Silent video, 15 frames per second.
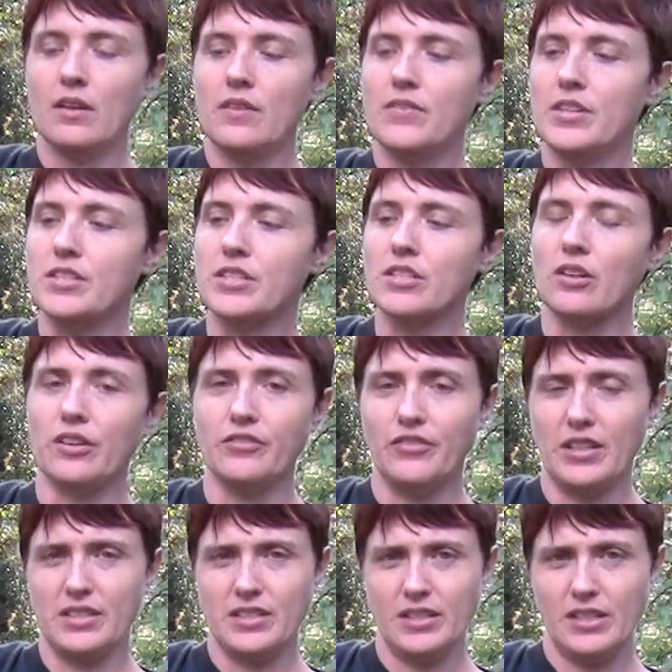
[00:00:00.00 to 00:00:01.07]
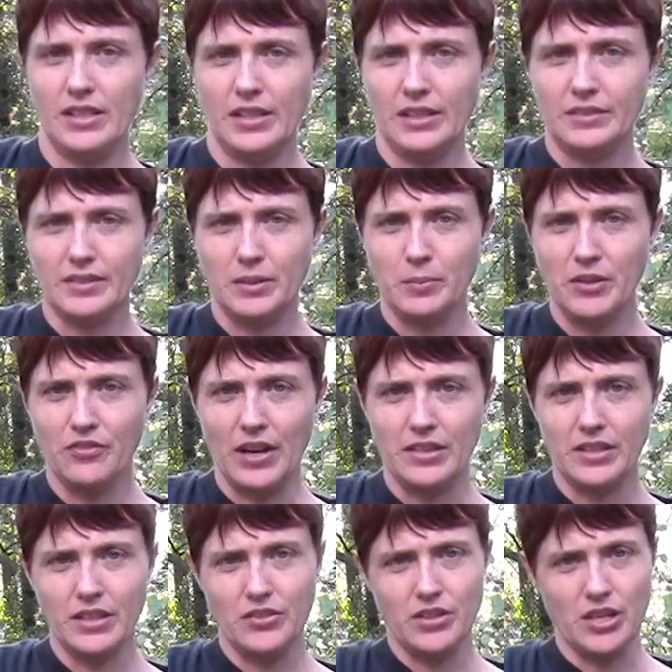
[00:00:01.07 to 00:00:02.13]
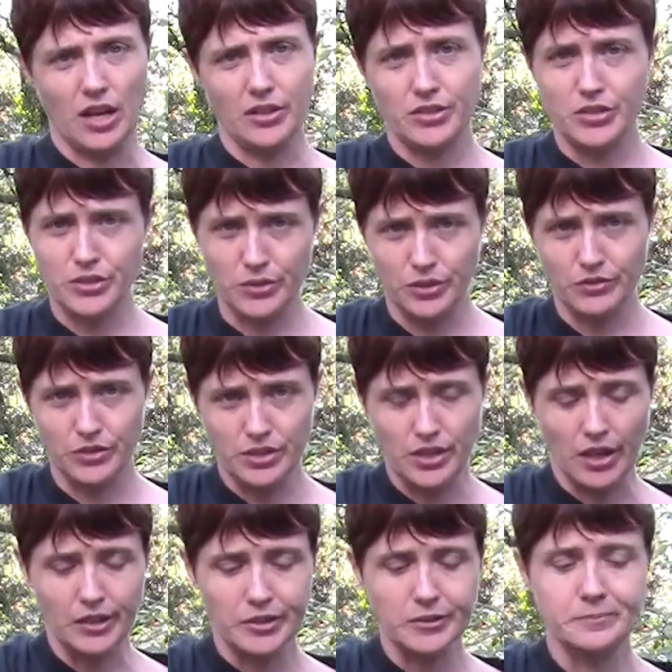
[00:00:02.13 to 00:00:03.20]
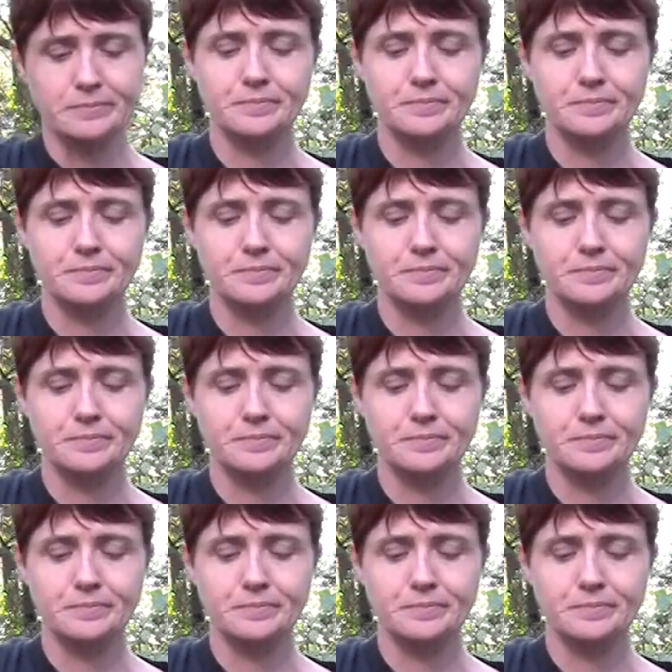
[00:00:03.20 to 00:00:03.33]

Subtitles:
This is called Fancy Heat, and we found it at the dollar store for $1.